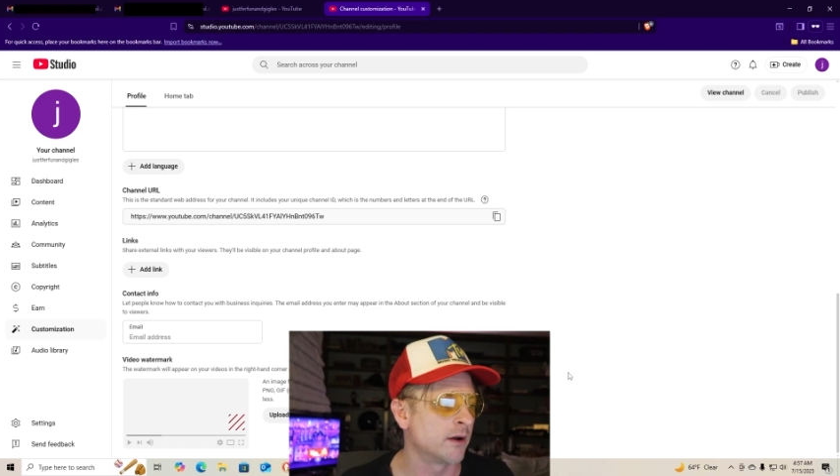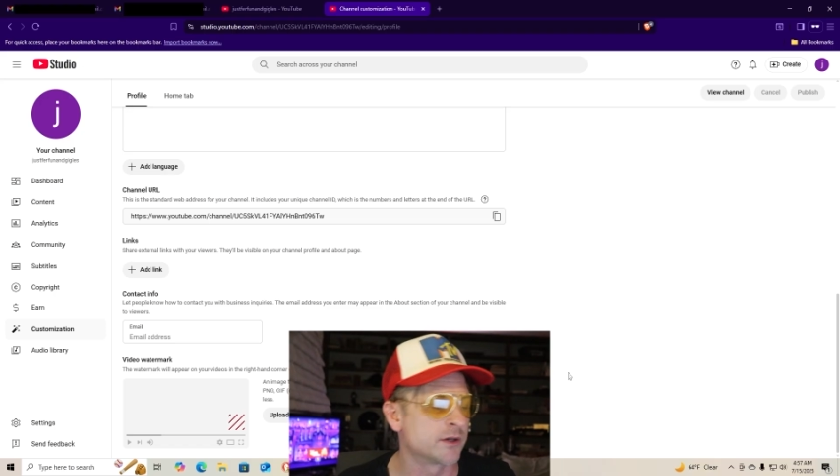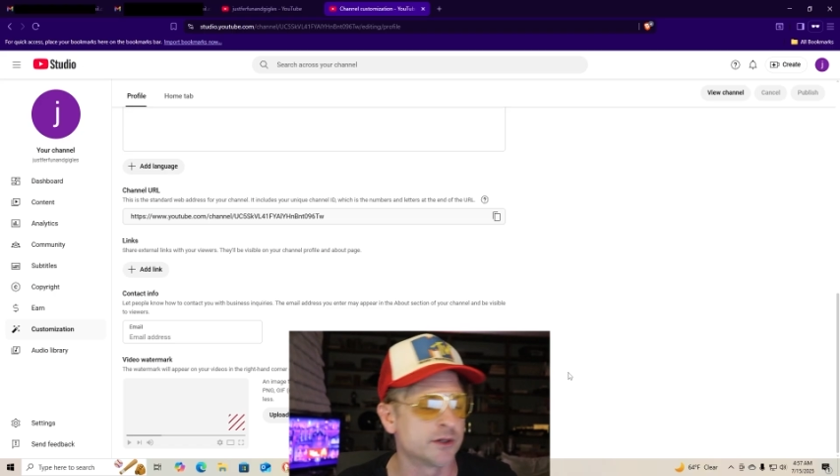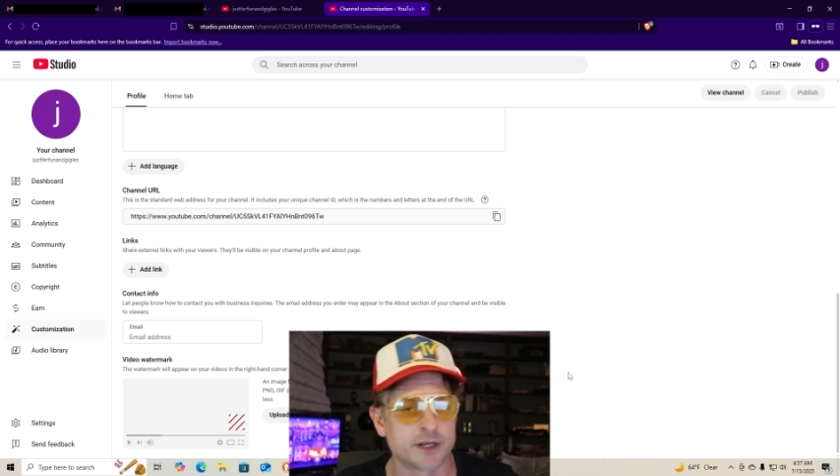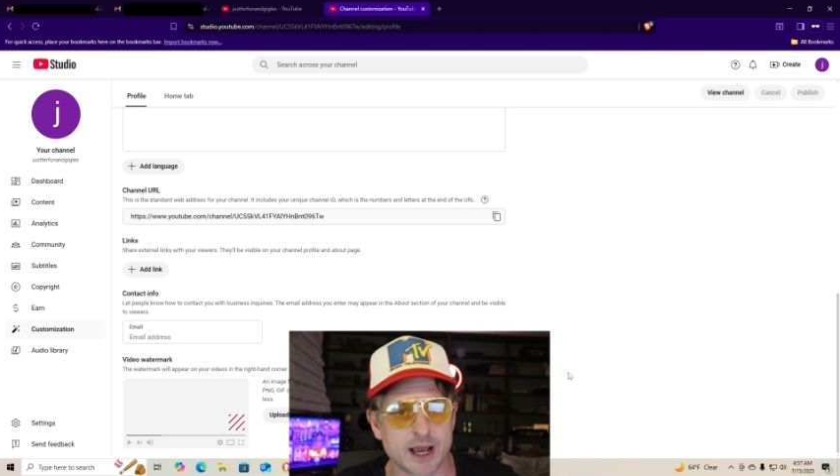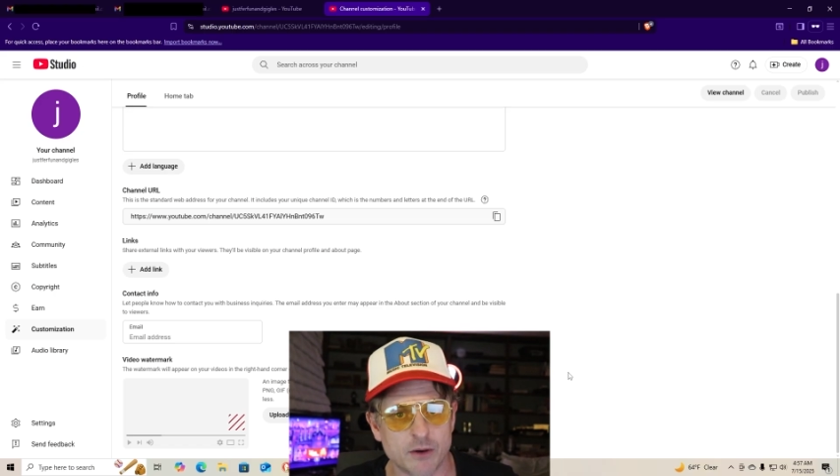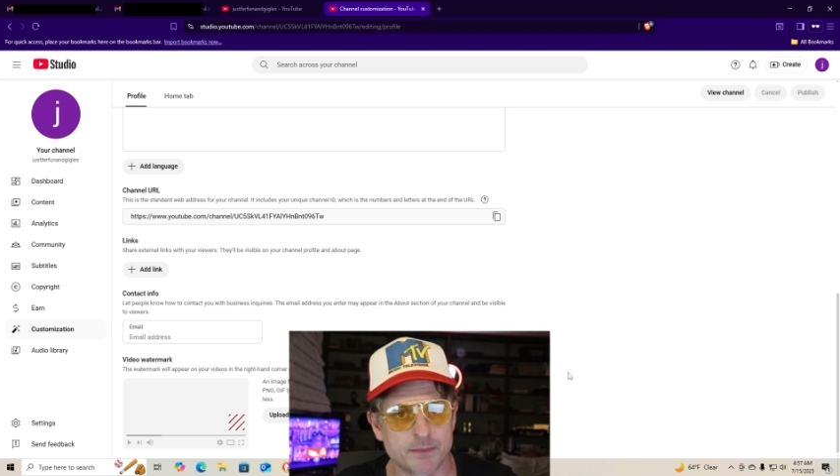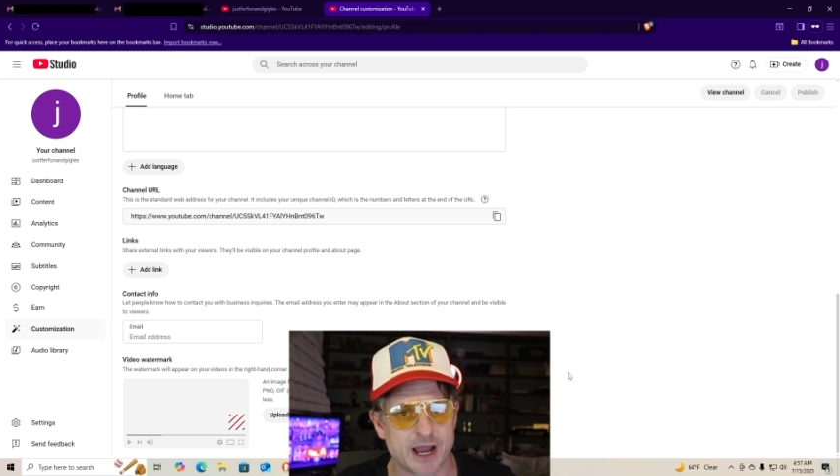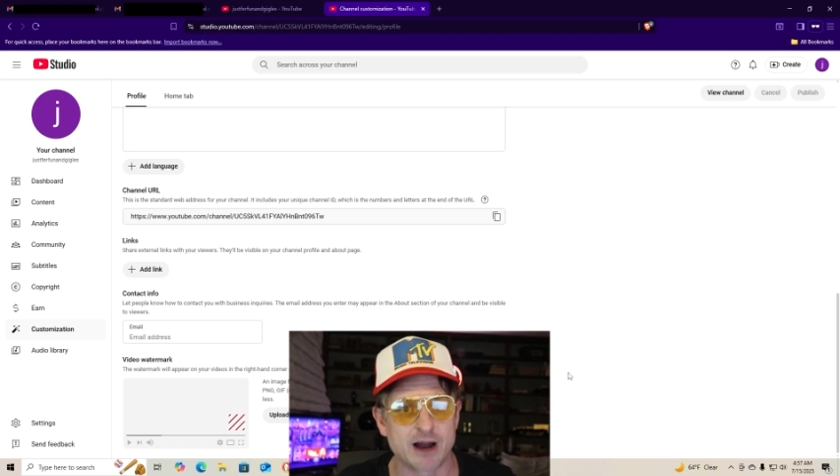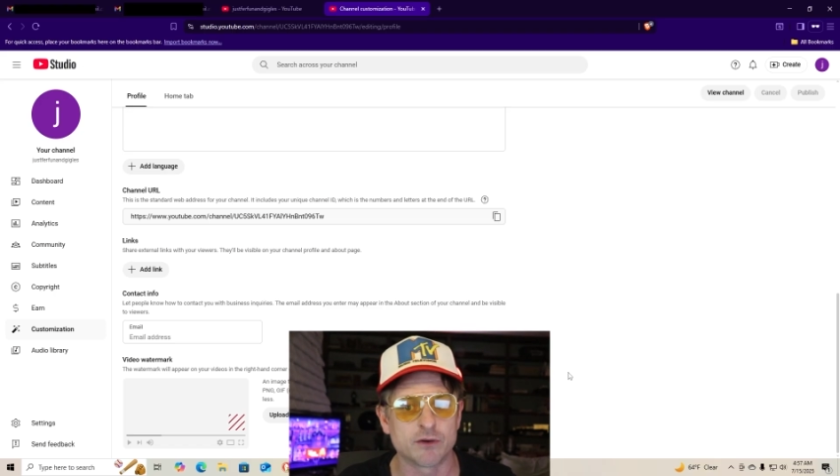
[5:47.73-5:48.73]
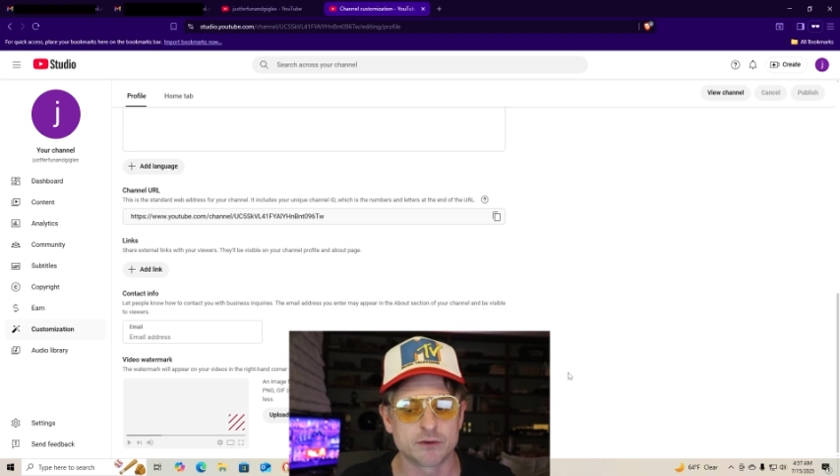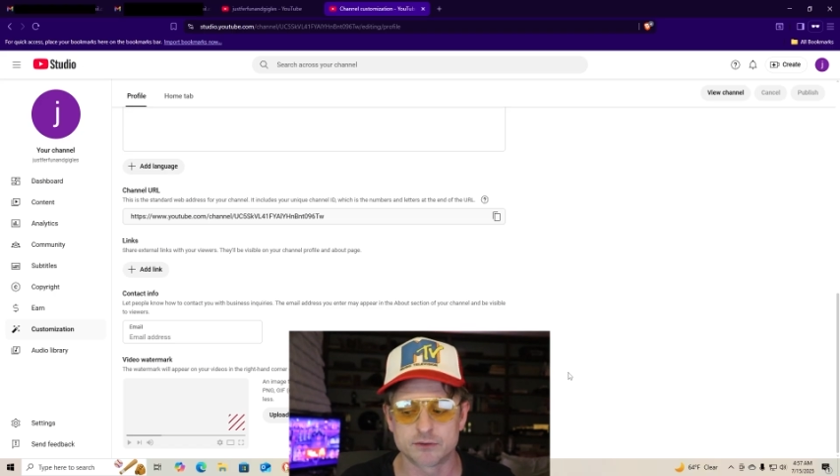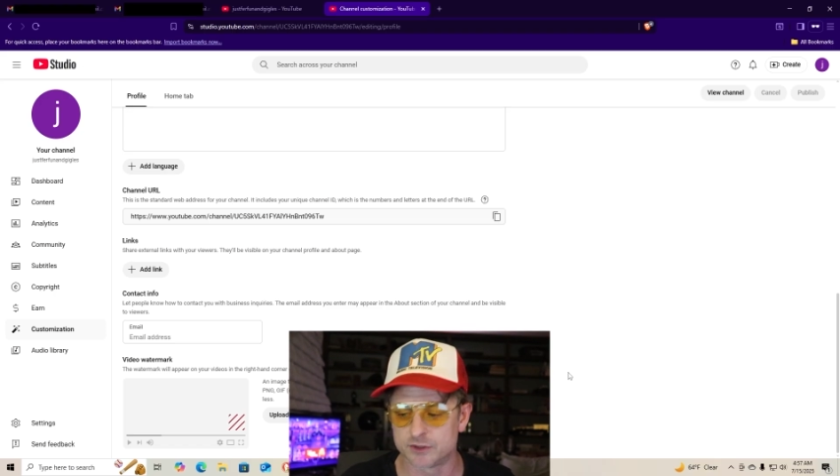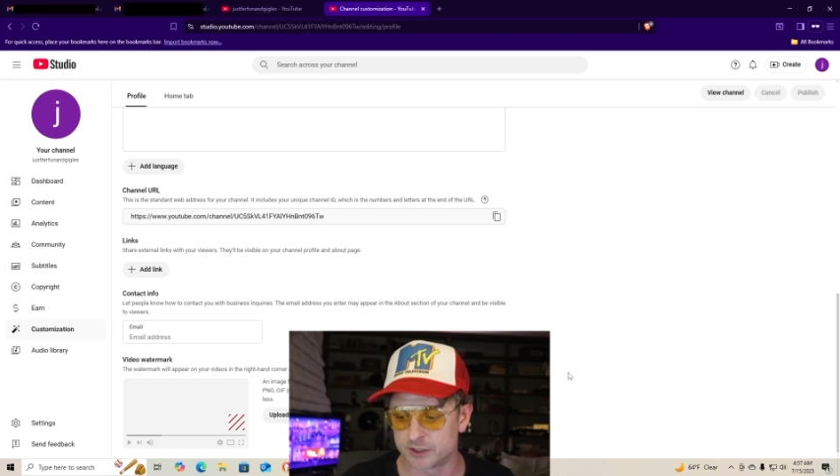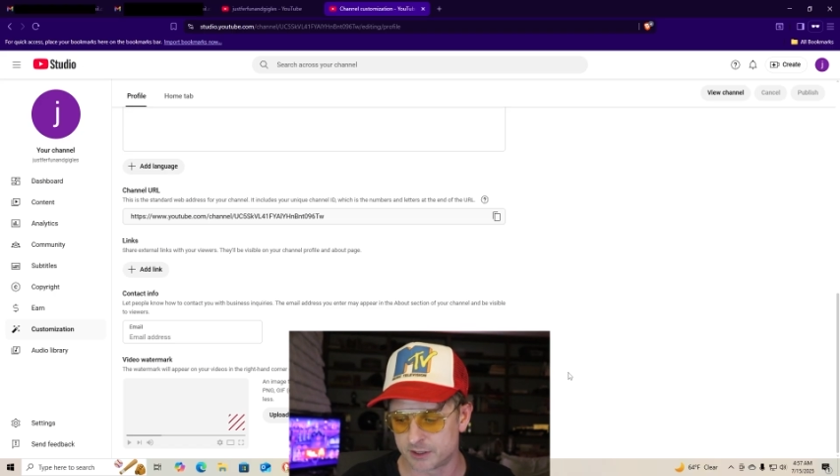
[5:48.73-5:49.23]
could help out
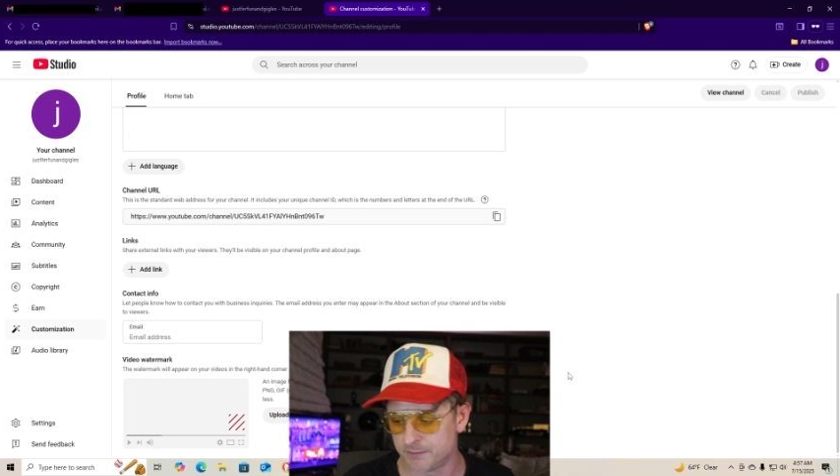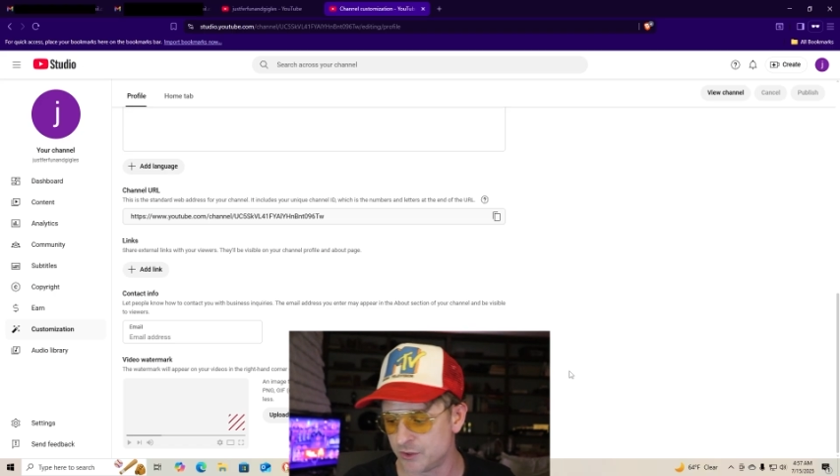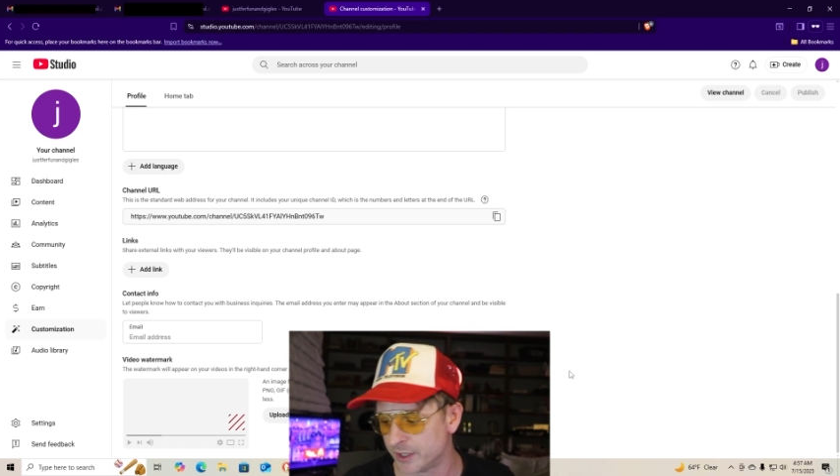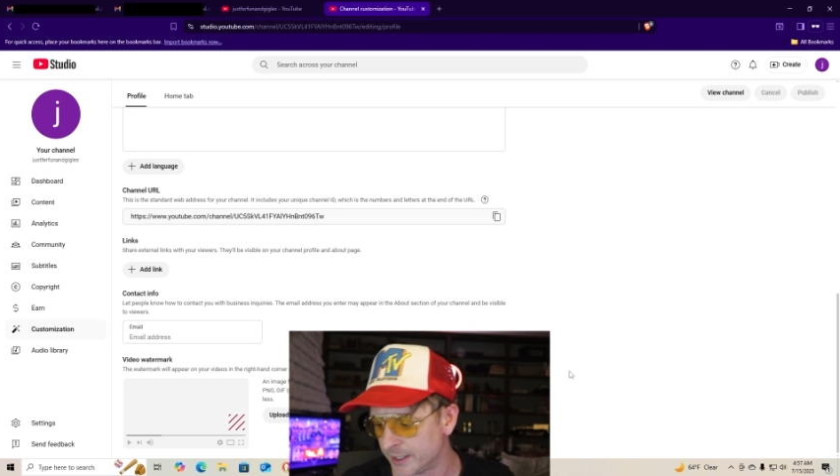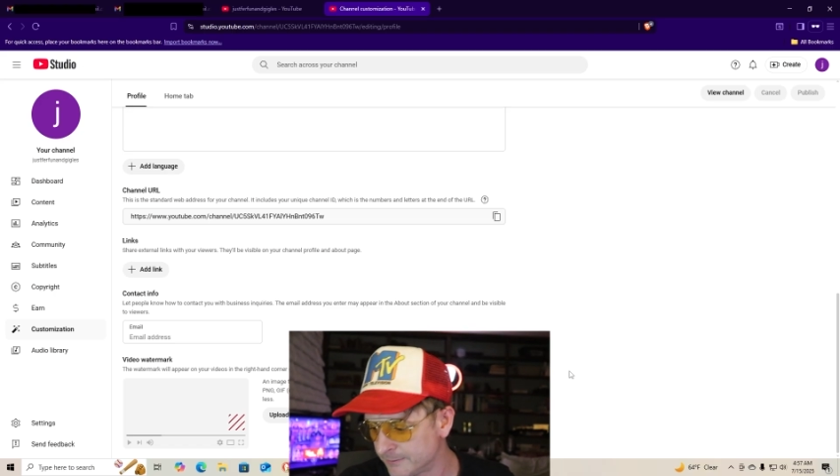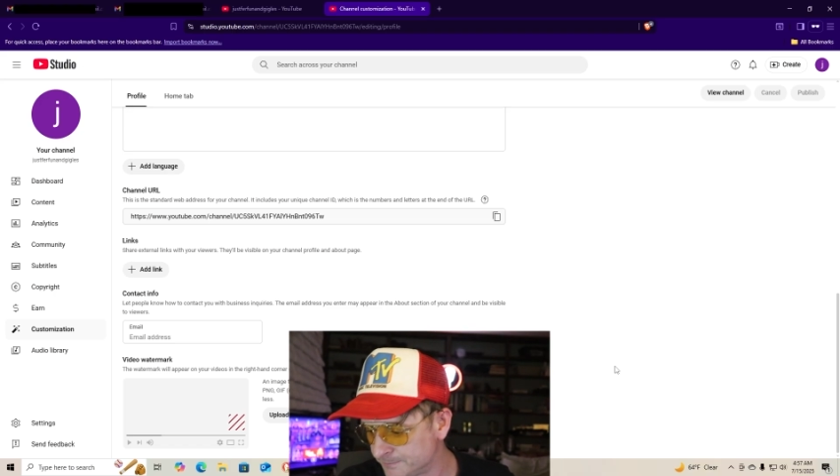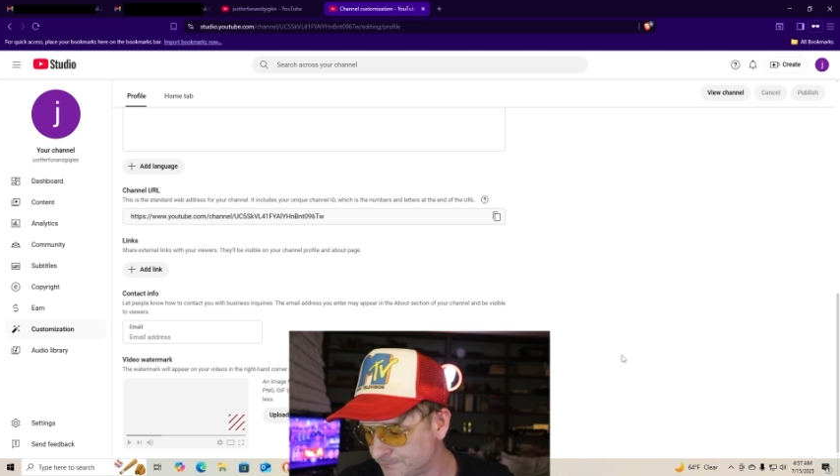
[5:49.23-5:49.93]
the community.